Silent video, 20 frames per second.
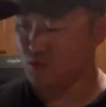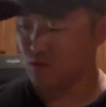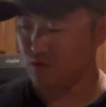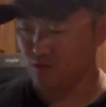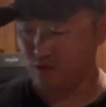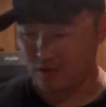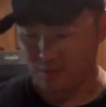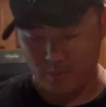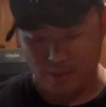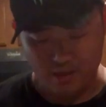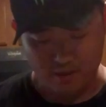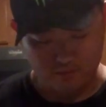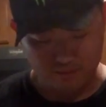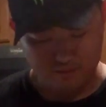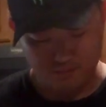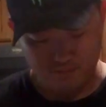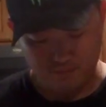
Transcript: So I'm out.